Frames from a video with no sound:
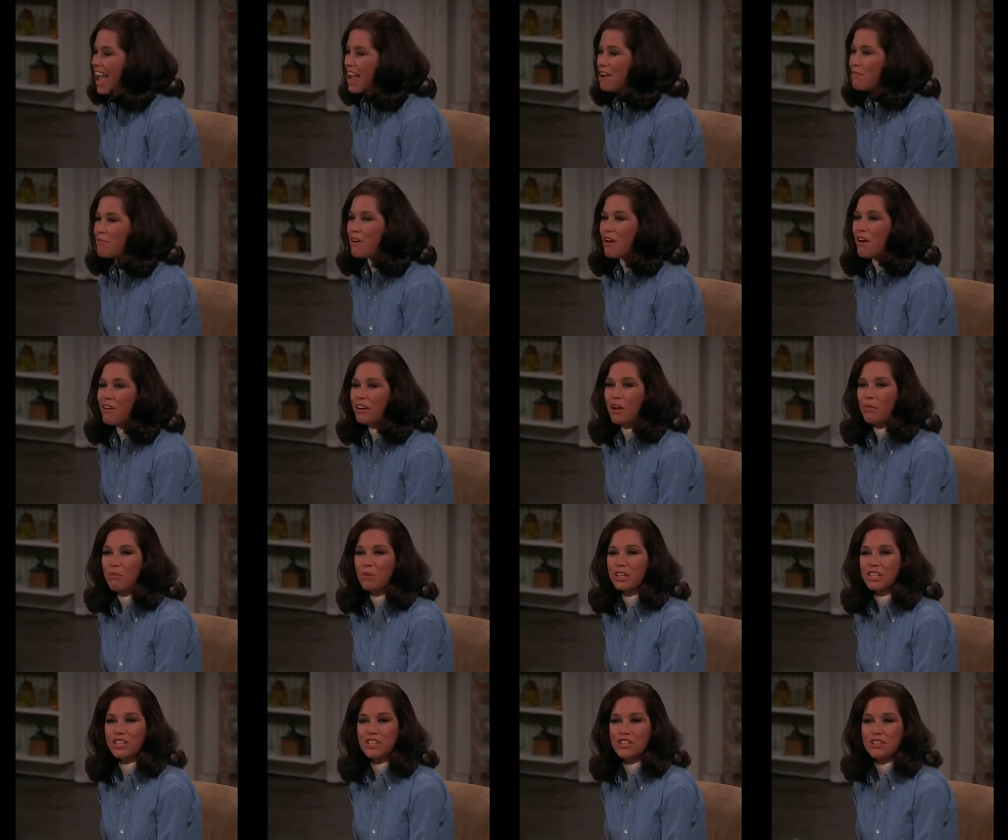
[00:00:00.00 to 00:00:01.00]
Rhoda, would
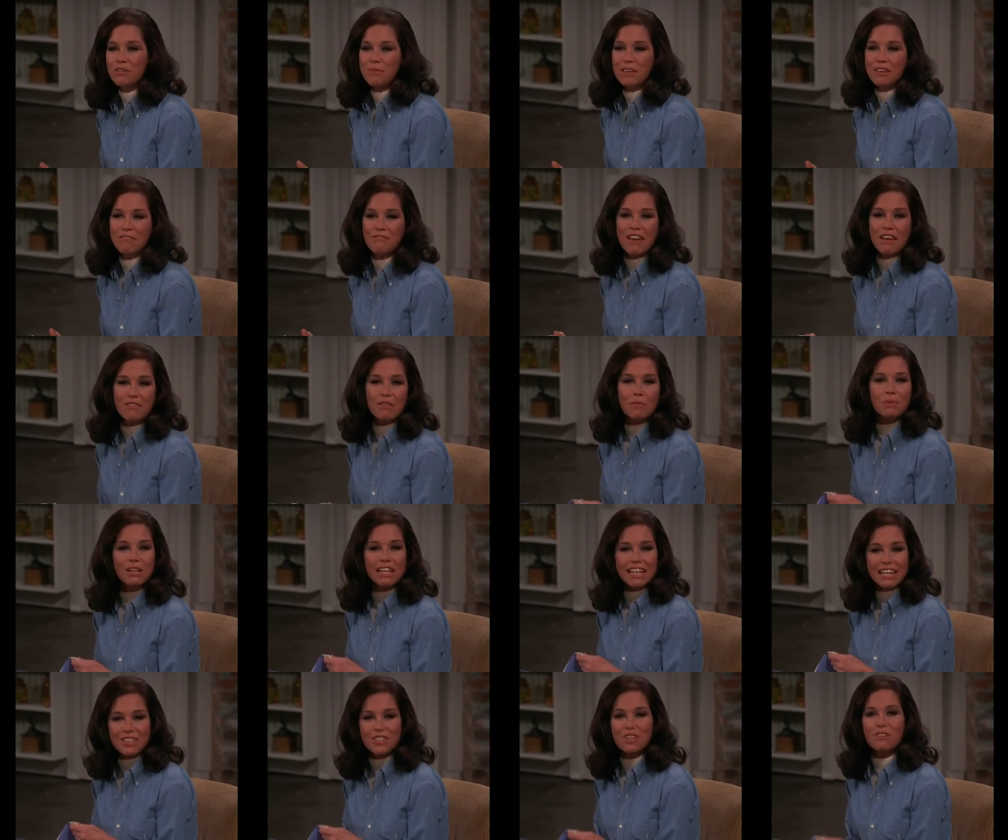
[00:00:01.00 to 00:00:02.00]
you do me a favor?
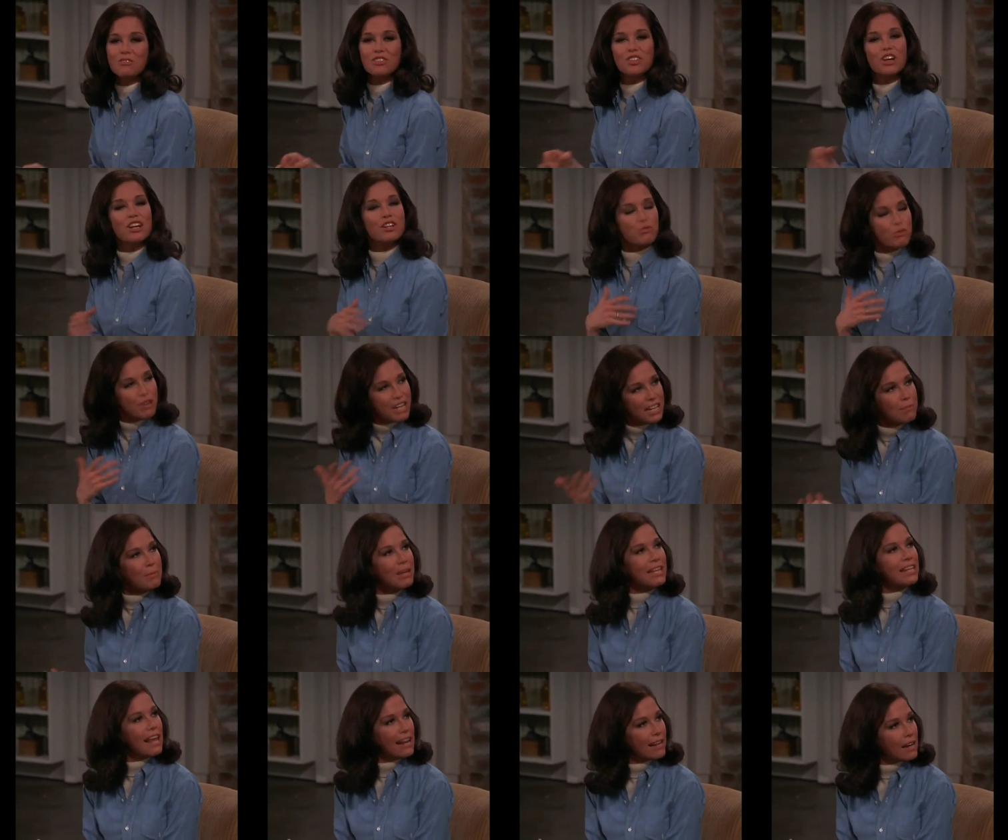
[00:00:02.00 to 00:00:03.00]
Please don't start treating me
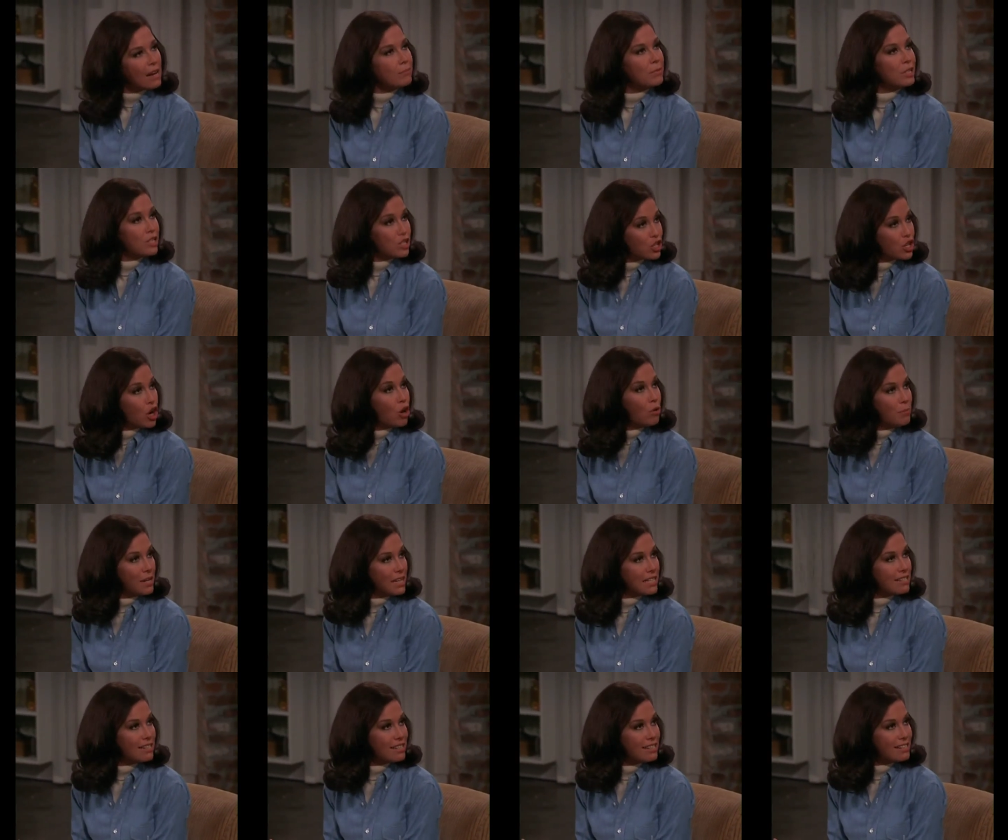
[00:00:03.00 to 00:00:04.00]
like I'm in show
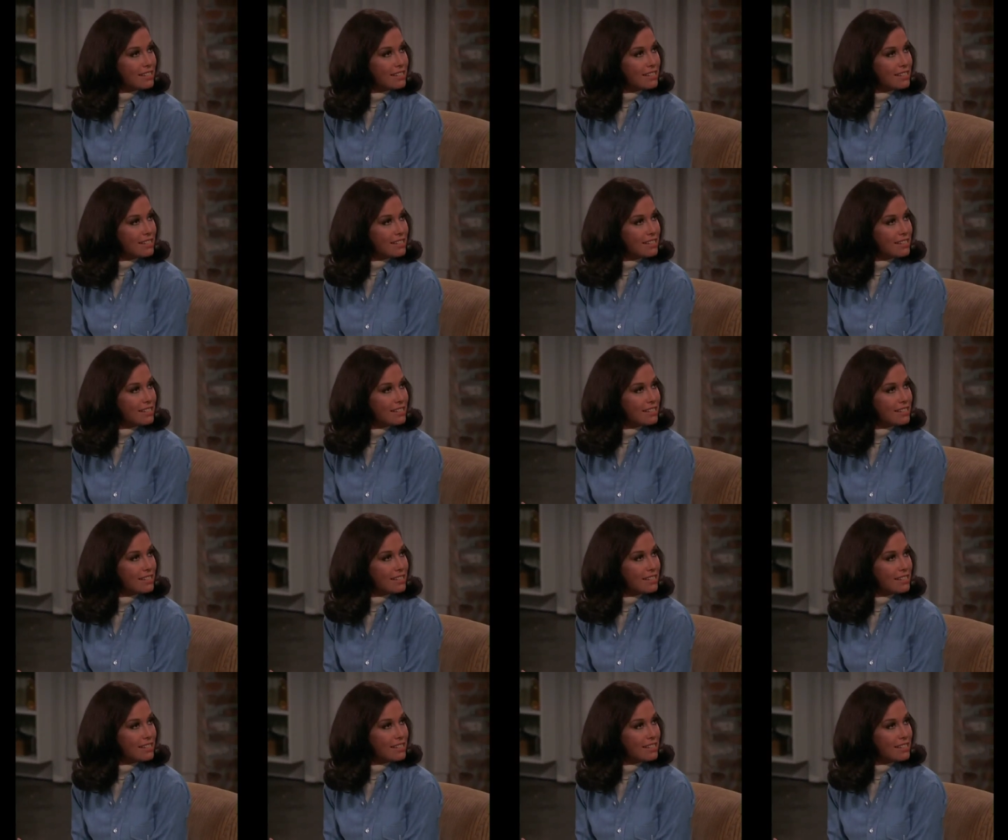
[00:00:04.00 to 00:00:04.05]
business.